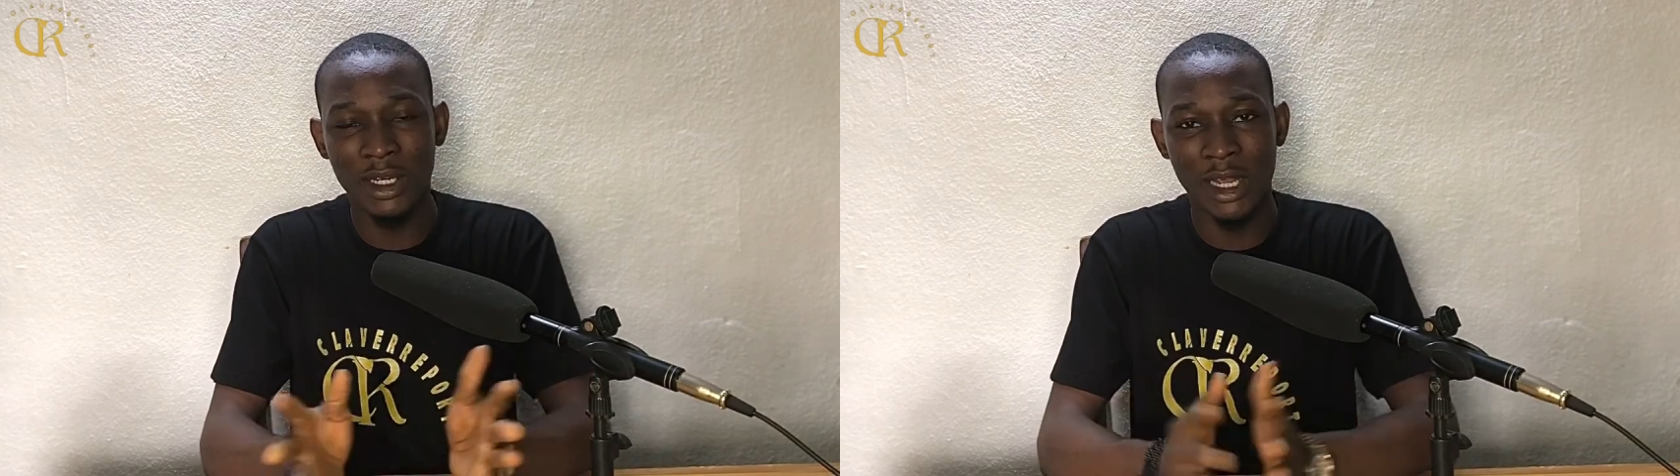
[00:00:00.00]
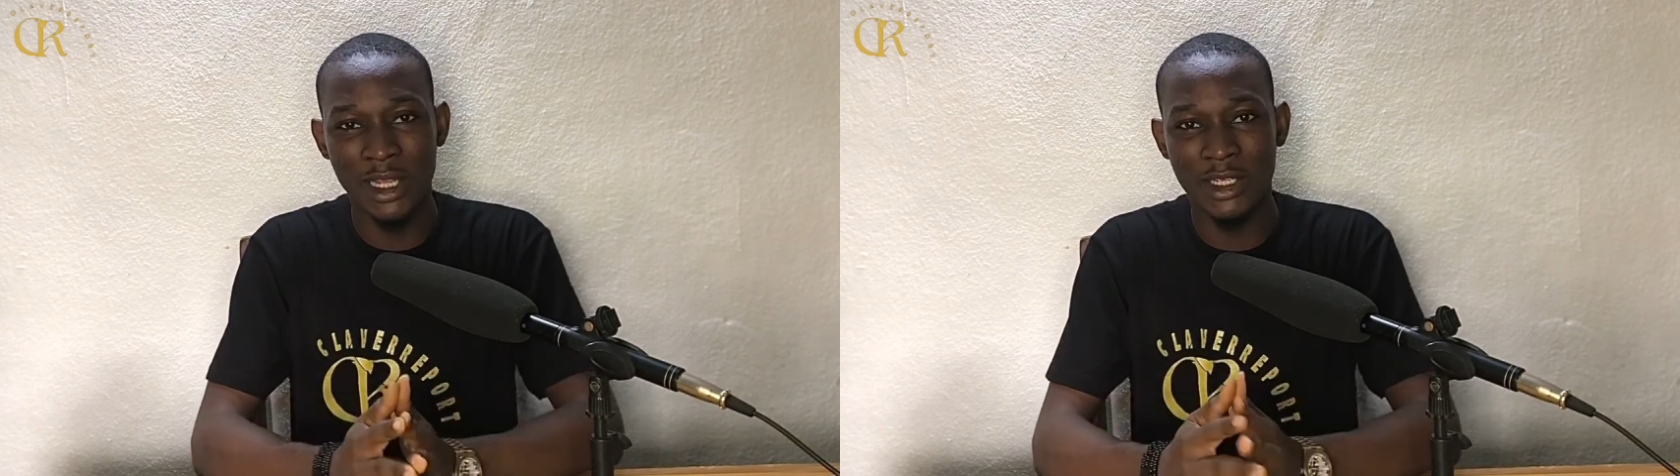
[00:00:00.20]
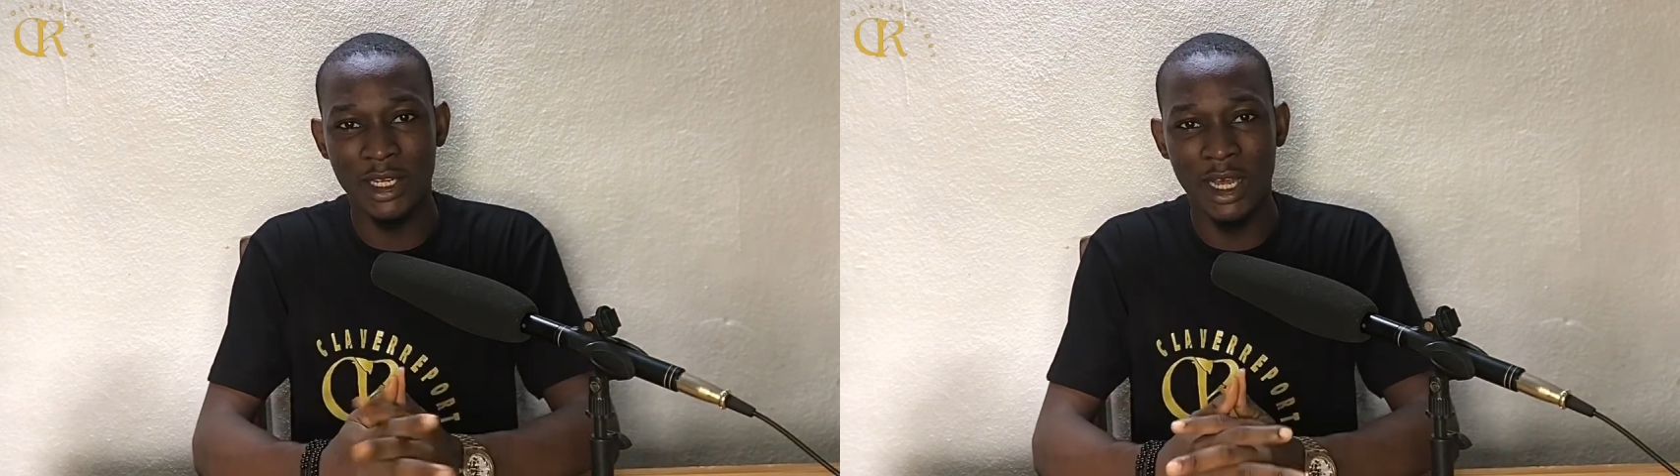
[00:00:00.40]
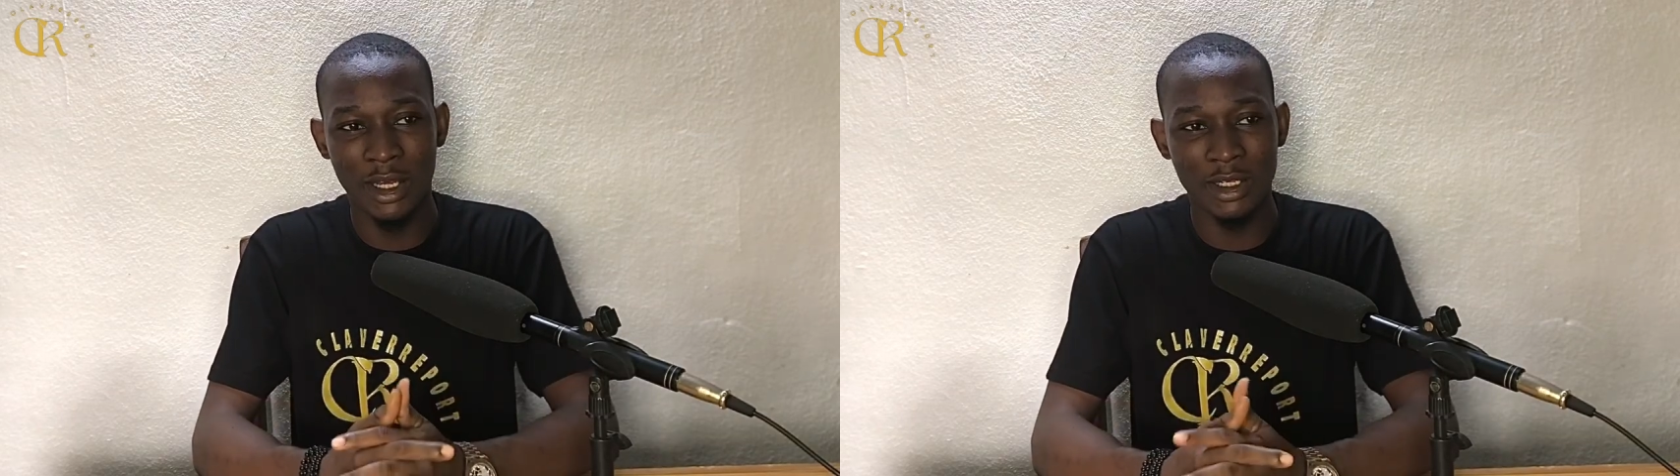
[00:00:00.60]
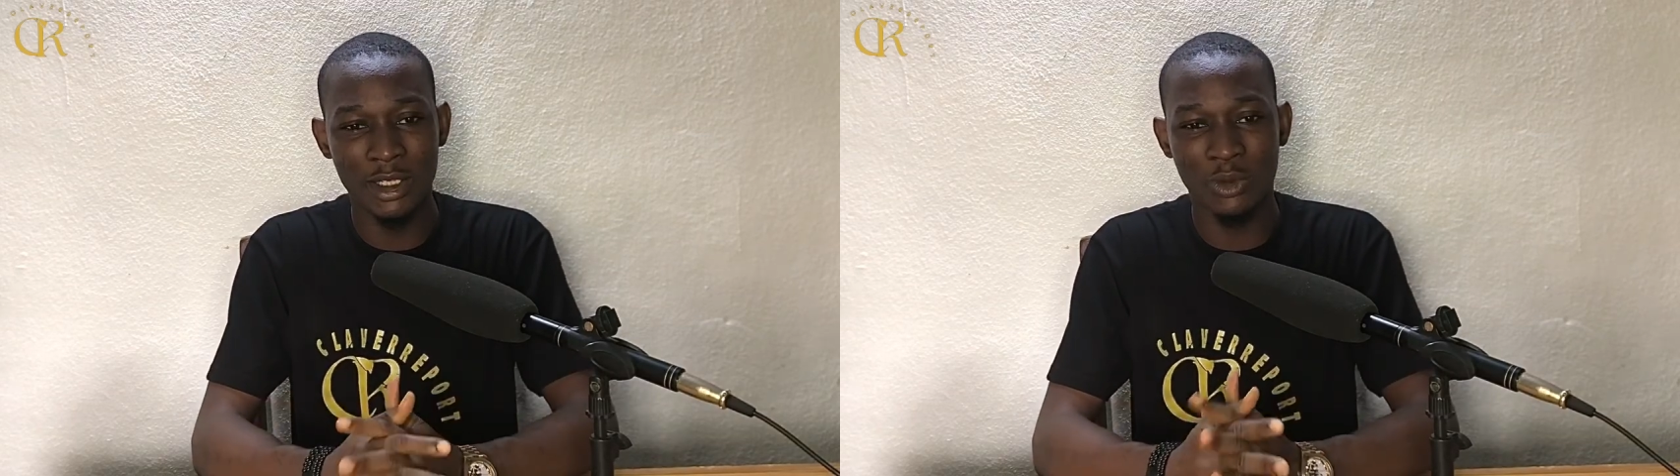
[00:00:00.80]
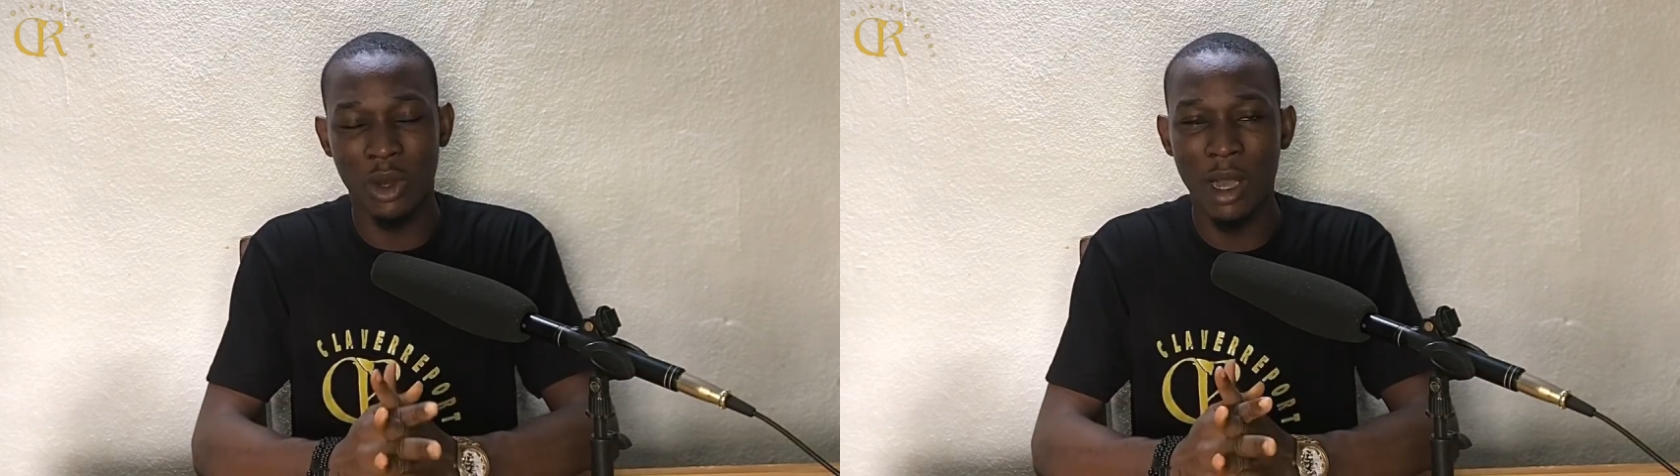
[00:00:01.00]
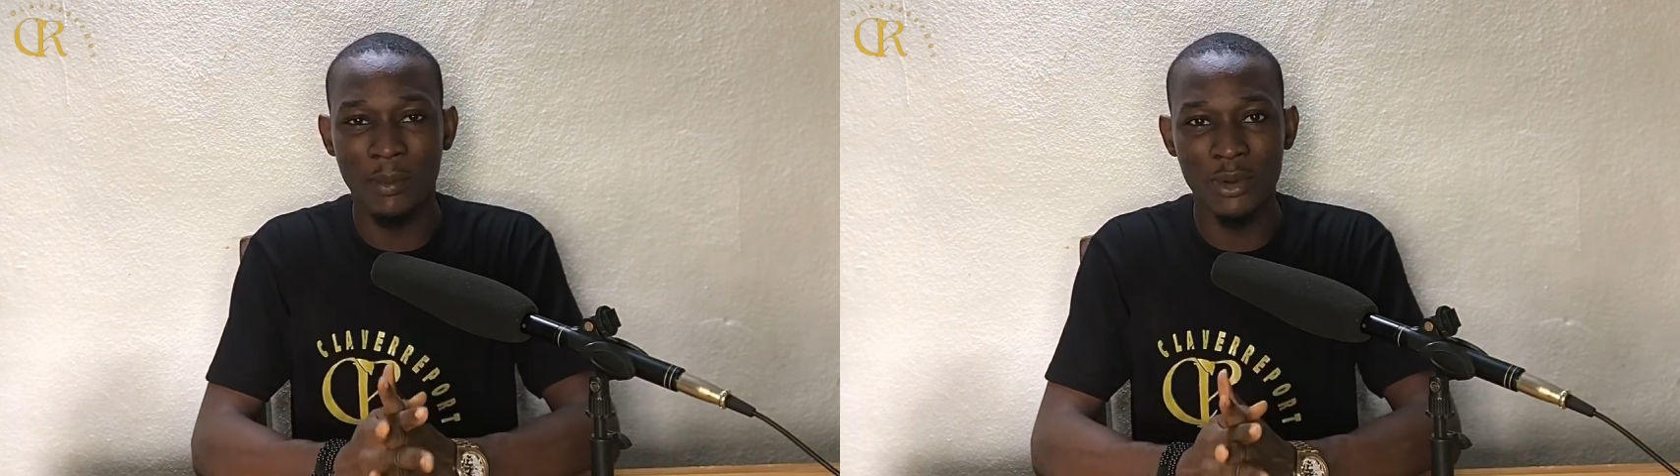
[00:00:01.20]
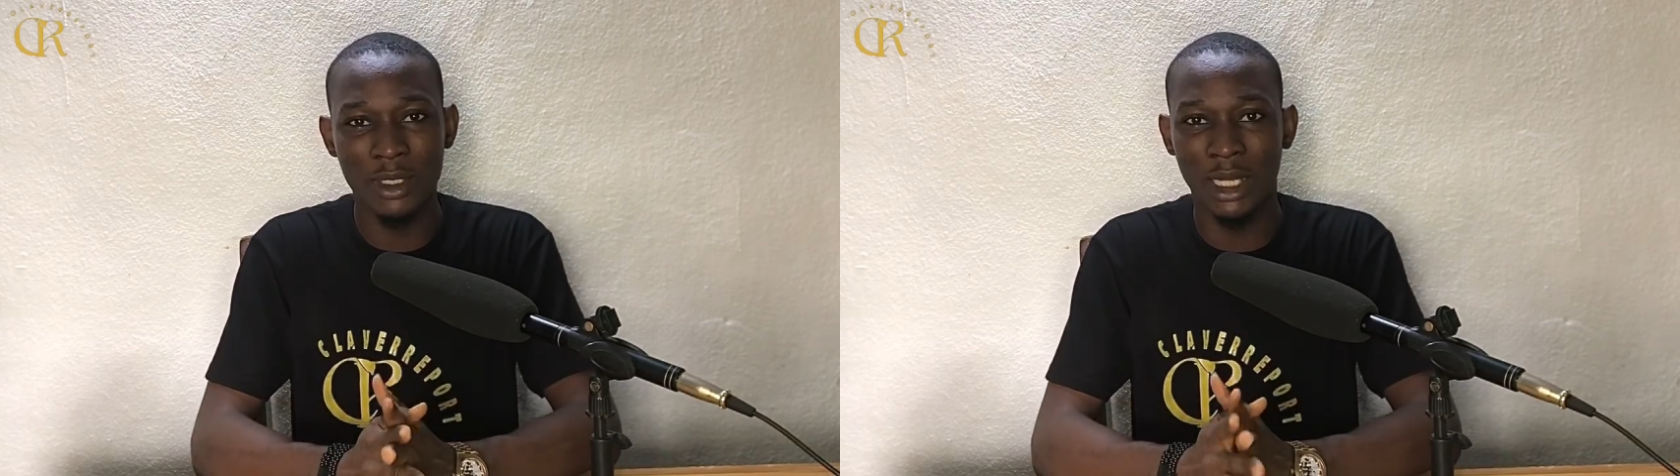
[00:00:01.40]
Nigeria, this is what
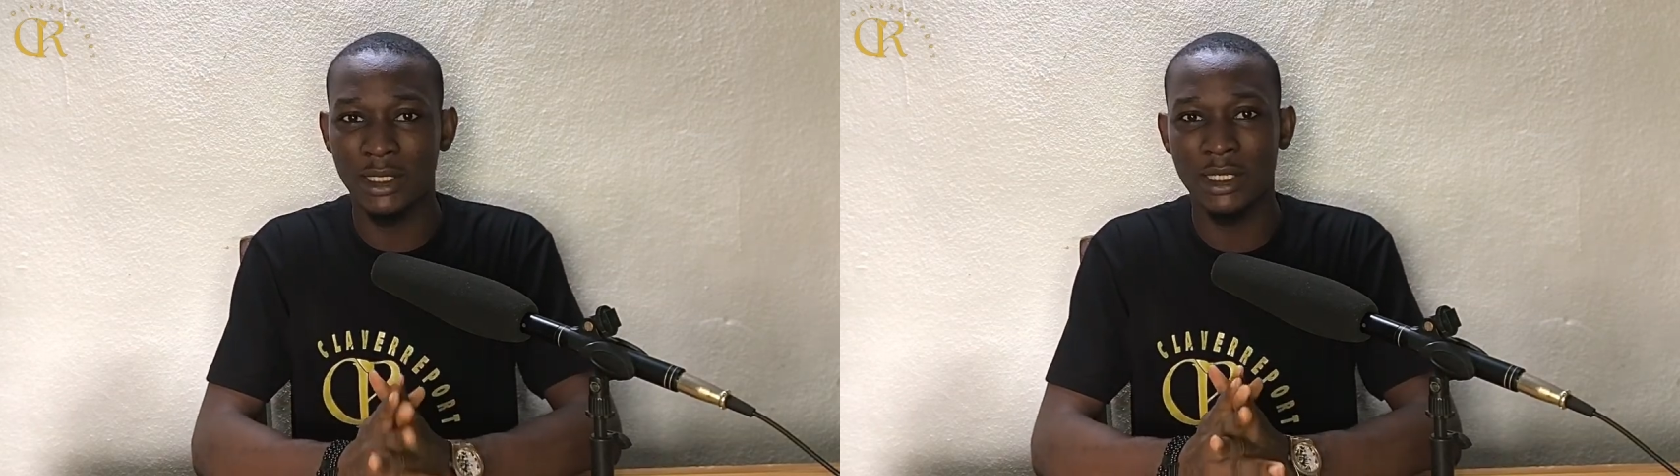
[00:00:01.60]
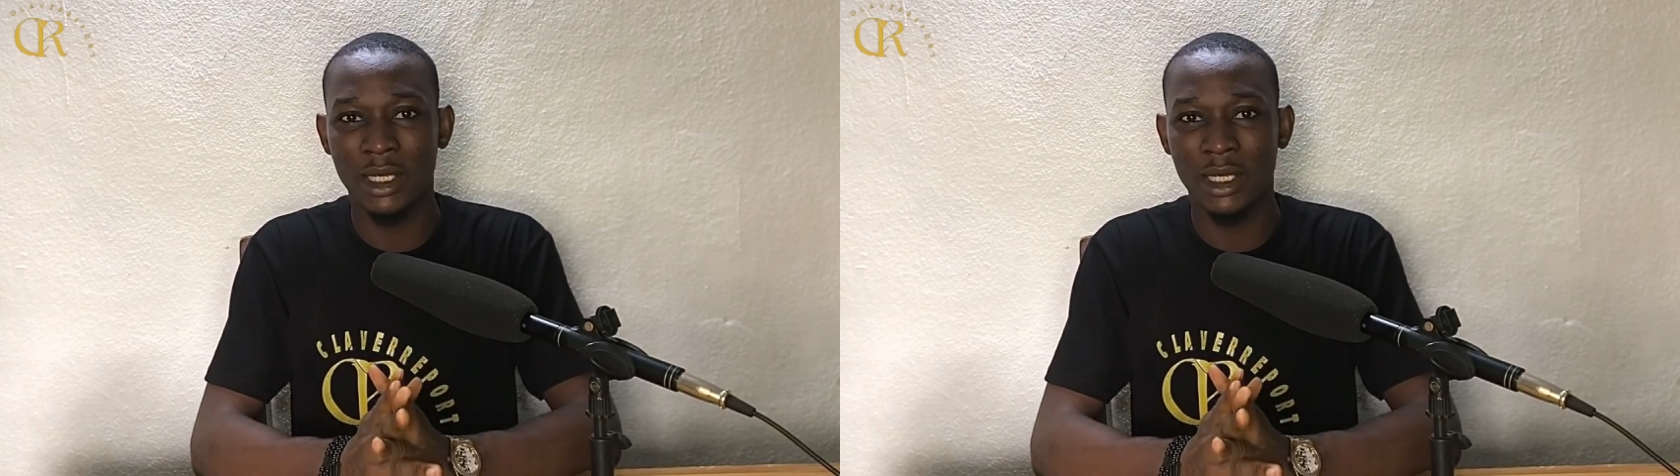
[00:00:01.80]
happens that